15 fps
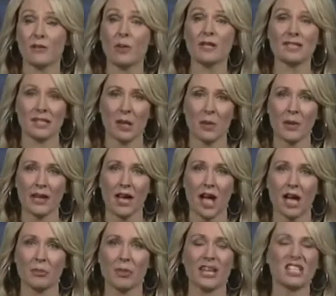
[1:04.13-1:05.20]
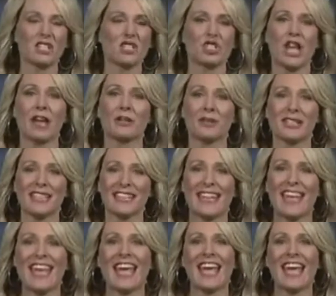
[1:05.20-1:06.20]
what's going on because generally,